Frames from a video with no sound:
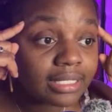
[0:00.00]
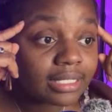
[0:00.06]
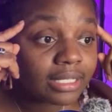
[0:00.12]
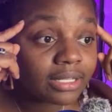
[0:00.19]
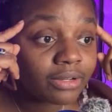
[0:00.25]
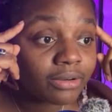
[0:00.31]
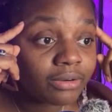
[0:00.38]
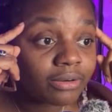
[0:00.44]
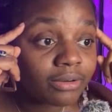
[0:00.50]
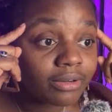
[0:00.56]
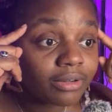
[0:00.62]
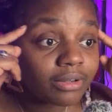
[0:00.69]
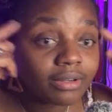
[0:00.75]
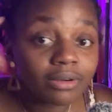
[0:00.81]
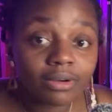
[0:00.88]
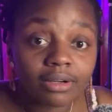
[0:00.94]
still
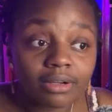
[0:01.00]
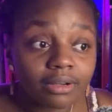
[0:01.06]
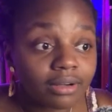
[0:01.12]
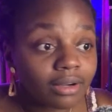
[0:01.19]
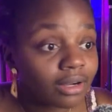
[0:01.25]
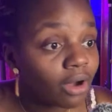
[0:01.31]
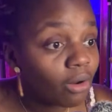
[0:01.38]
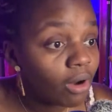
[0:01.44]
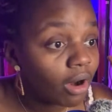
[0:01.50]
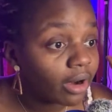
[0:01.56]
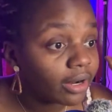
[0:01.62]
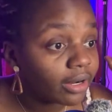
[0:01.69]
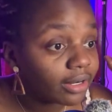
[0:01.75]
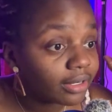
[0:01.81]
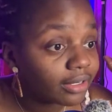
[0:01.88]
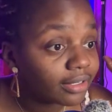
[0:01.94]
go kart.
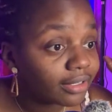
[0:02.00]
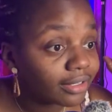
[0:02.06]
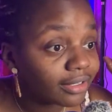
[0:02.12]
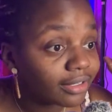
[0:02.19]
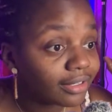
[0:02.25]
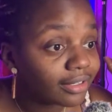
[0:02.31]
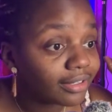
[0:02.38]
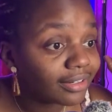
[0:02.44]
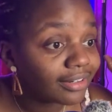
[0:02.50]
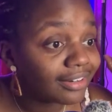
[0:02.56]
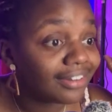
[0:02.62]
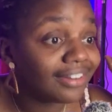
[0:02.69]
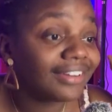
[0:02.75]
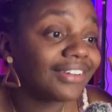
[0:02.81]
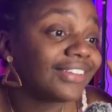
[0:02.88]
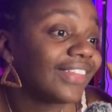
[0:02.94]

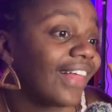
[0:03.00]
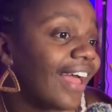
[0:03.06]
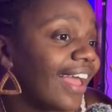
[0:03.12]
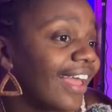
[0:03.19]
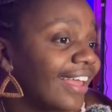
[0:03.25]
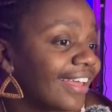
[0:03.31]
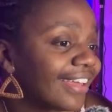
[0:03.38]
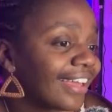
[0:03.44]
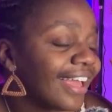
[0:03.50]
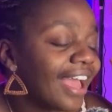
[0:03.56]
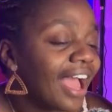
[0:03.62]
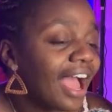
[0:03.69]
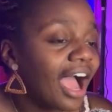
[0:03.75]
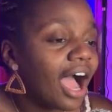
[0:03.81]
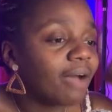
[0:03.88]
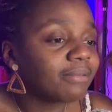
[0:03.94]
Like
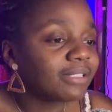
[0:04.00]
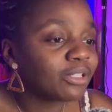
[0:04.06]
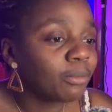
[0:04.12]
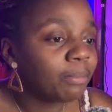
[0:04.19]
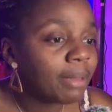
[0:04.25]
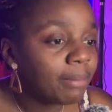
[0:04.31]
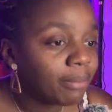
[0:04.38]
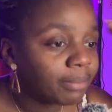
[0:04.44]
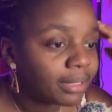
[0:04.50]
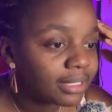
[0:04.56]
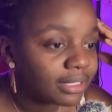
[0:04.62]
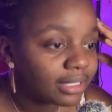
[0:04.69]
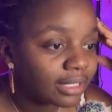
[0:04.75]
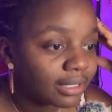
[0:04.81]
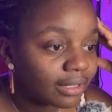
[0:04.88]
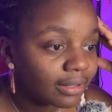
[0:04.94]
I'm still people
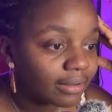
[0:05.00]
pleasing.